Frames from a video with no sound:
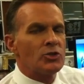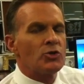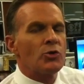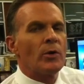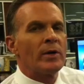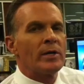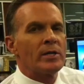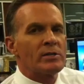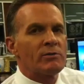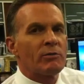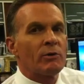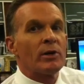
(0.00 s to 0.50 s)

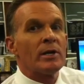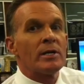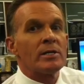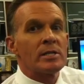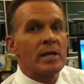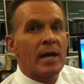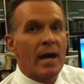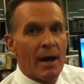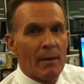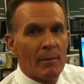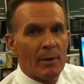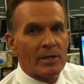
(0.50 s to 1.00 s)
Join us for his
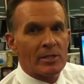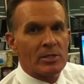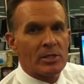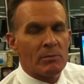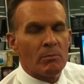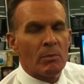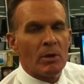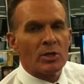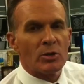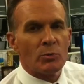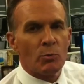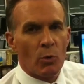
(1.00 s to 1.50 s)
comments
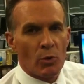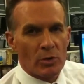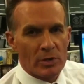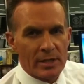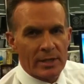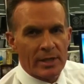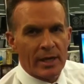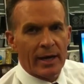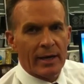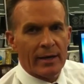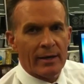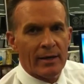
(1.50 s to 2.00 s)
and much more
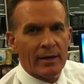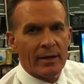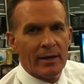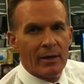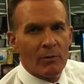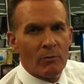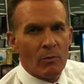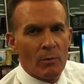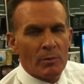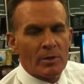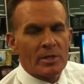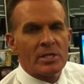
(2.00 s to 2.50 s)
tonight
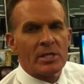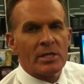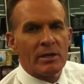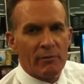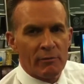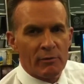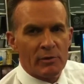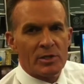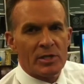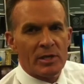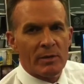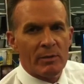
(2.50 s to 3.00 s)
when we see you
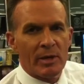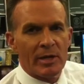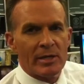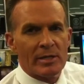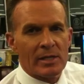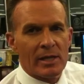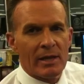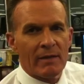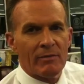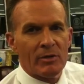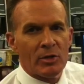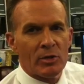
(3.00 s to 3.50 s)
for
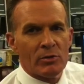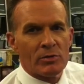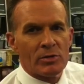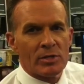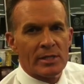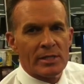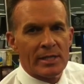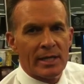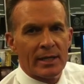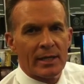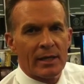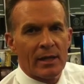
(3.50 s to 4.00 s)
CBS 11 News
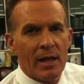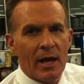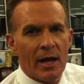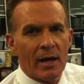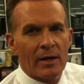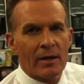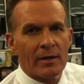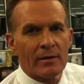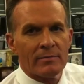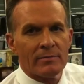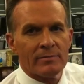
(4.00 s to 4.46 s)
at 10 o'clock.